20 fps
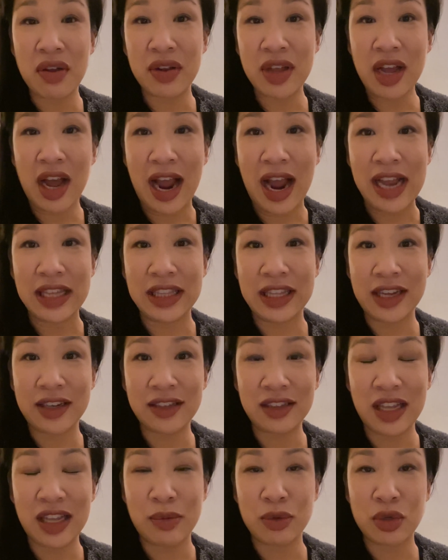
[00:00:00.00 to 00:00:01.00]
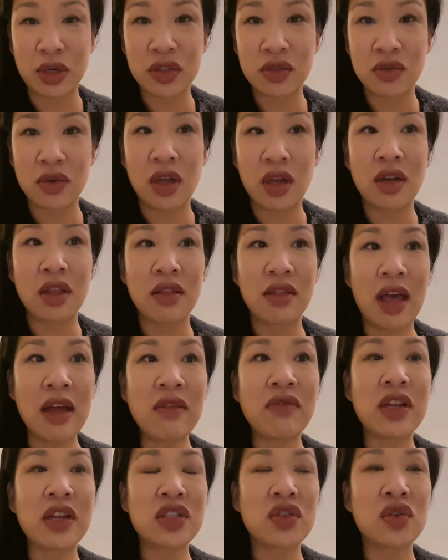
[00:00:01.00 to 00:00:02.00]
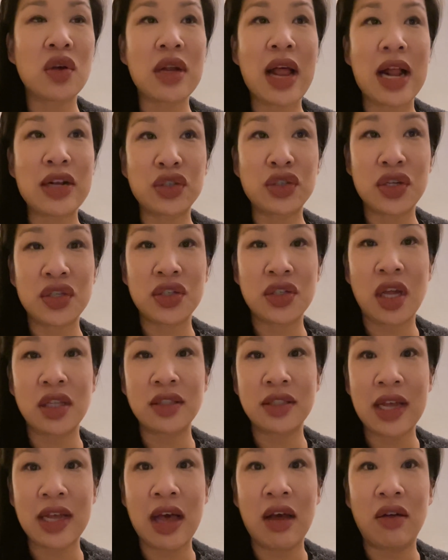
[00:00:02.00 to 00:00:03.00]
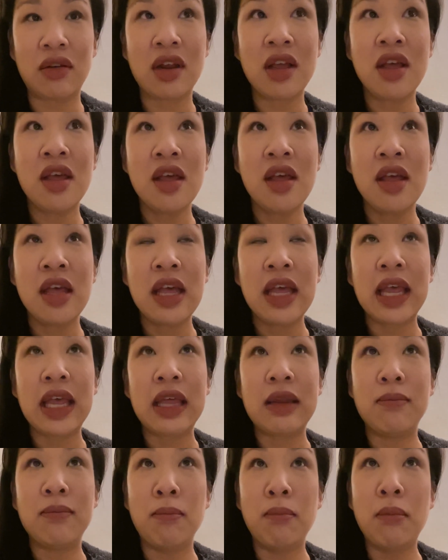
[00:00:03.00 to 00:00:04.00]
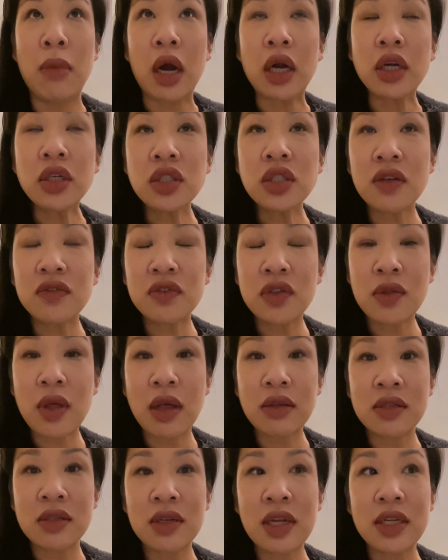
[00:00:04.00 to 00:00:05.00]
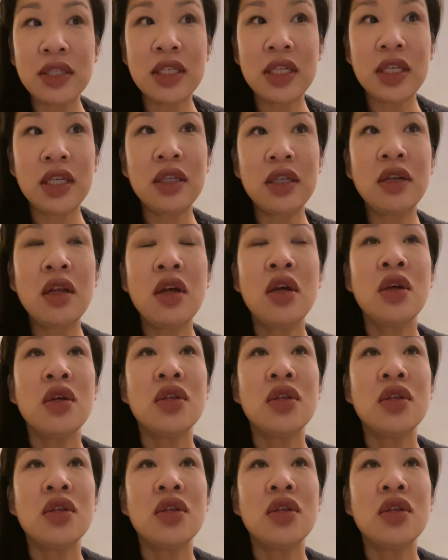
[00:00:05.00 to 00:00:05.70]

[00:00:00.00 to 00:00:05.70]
highly acclaimed restaurant. And that restaurant actually shut down in March of 2019.